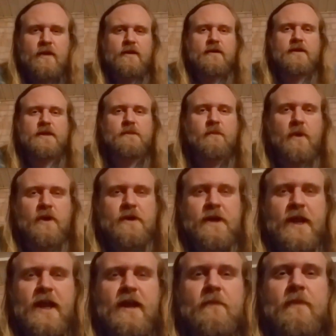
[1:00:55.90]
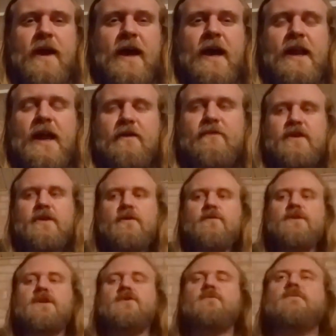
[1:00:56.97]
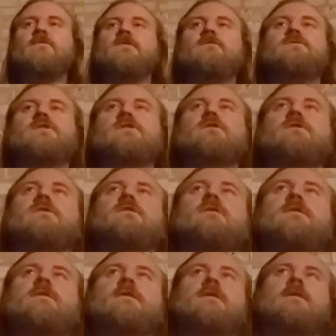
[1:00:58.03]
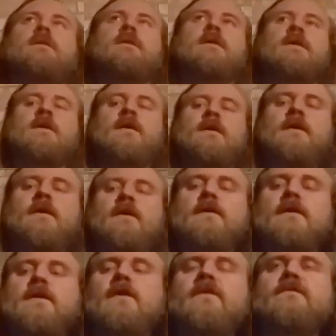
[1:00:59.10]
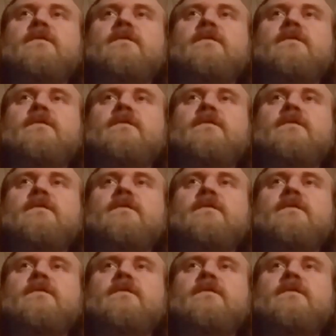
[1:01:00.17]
Does Mundane Matt have a YouTube future? You know, at